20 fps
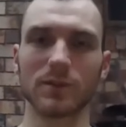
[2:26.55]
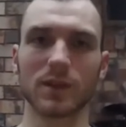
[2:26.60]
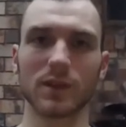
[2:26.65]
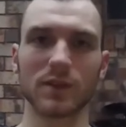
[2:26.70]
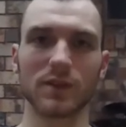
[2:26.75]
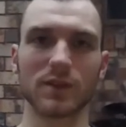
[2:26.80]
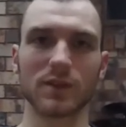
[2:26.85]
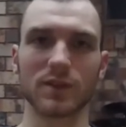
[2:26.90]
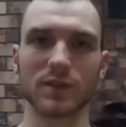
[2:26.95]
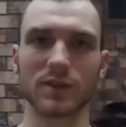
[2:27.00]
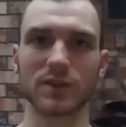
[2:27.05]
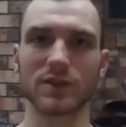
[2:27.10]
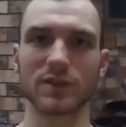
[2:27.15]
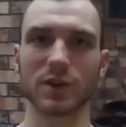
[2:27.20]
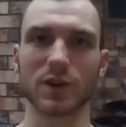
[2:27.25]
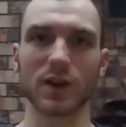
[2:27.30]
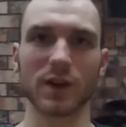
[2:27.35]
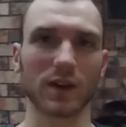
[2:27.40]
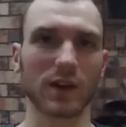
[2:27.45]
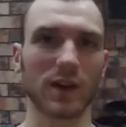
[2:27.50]
is just
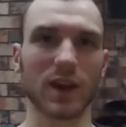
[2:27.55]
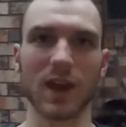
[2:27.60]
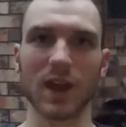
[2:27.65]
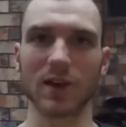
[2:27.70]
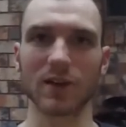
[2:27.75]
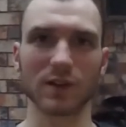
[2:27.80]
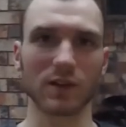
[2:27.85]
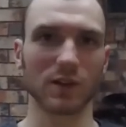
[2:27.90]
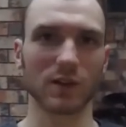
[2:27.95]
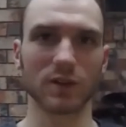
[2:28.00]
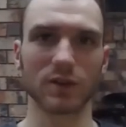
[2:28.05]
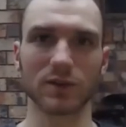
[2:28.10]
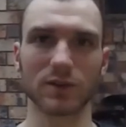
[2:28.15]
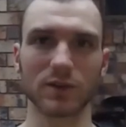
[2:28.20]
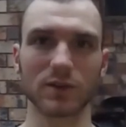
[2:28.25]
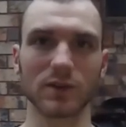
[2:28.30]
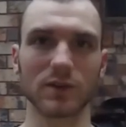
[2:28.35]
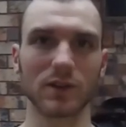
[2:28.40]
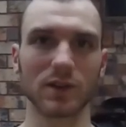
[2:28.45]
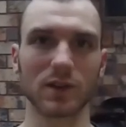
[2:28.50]
try and carry on
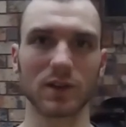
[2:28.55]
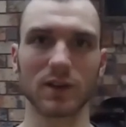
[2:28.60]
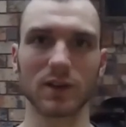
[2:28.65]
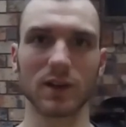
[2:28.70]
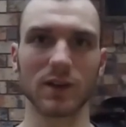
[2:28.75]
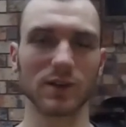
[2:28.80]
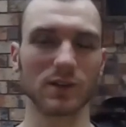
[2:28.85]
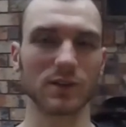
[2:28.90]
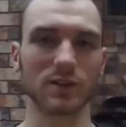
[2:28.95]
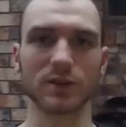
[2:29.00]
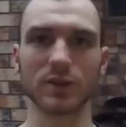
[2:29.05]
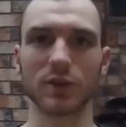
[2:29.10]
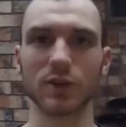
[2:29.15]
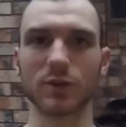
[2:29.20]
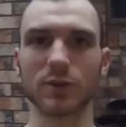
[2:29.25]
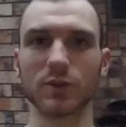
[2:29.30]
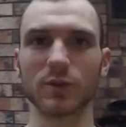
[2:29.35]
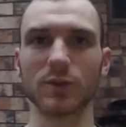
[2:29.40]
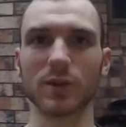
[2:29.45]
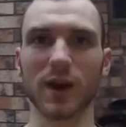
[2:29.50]
at your
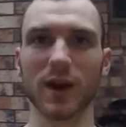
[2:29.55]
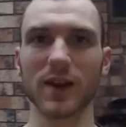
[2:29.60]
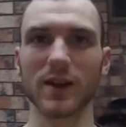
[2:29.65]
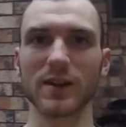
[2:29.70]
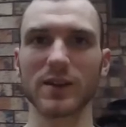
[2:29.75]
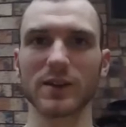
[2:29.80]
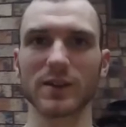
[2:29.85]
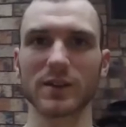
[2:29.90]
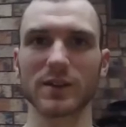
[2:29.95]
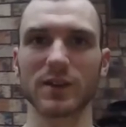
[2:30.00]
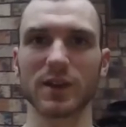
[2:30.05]
normal pace.